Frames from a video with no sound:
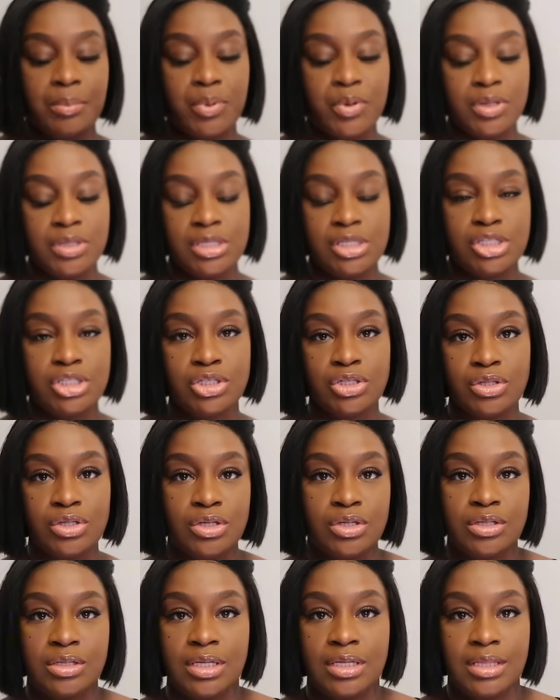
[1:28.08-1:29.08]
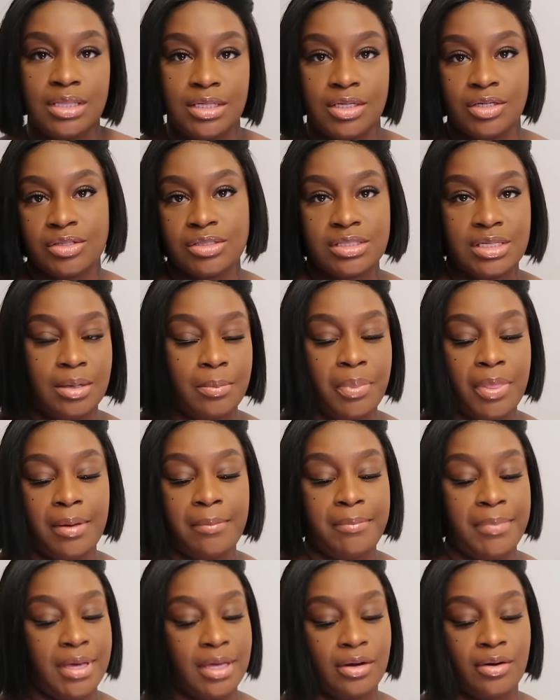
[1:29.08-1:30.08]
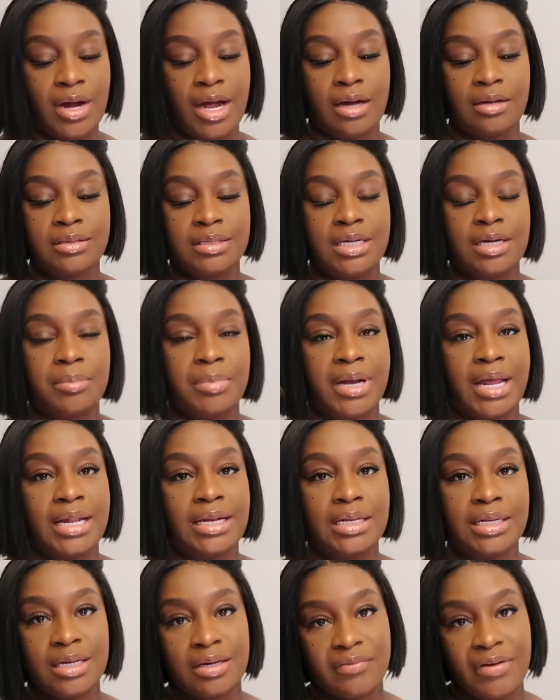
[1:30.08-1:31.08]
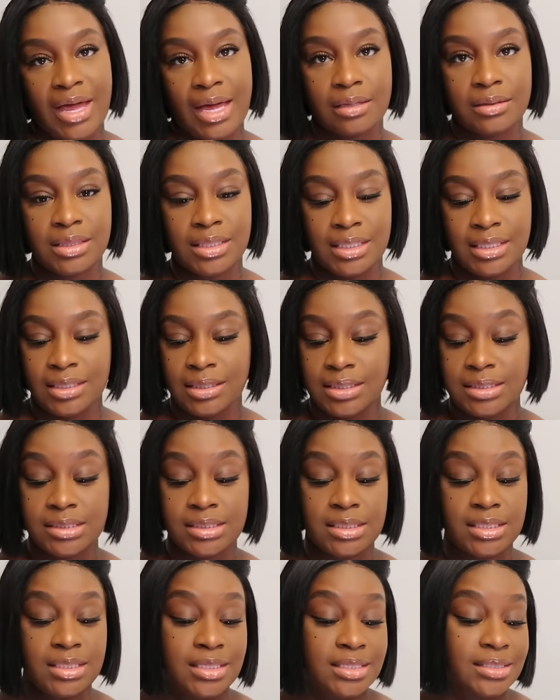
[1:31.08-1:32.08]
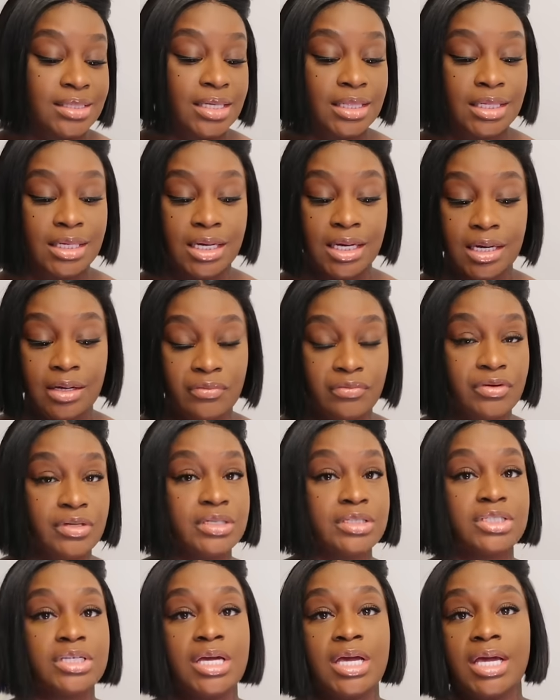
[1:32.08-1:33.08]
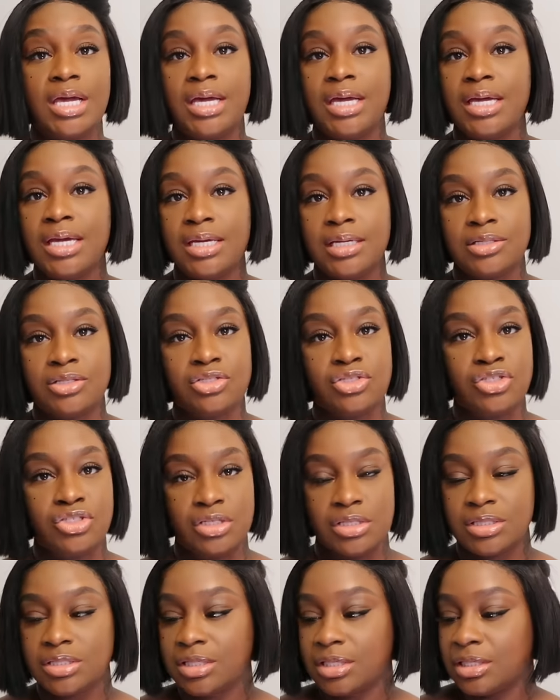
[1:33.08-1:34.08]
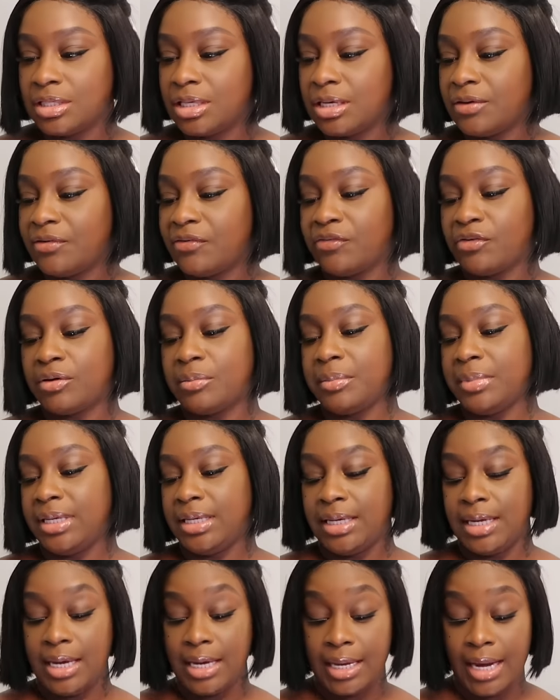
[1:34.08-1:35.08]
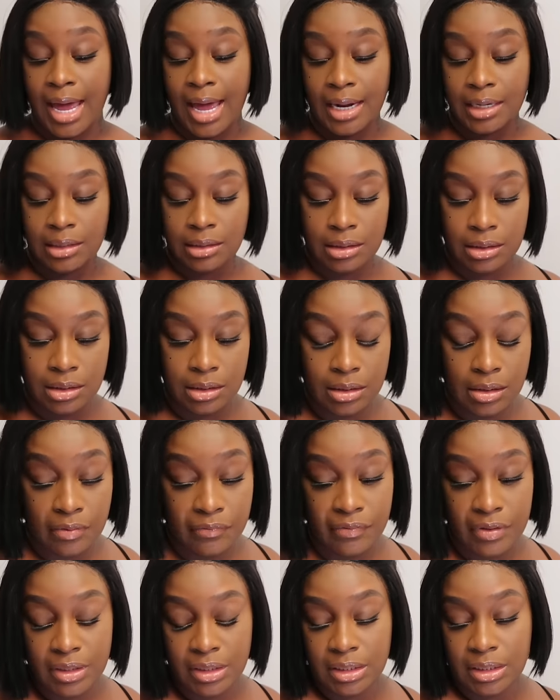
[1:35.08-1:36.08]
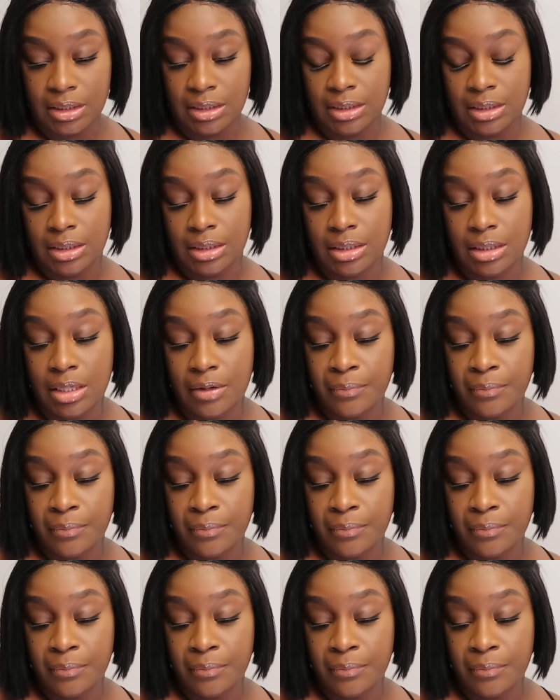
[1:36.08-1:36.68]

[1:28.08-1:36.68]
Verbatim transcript: I'm pretty sure that there's something better out there, but I love how thin this is and the coverage is just enough for me and I love the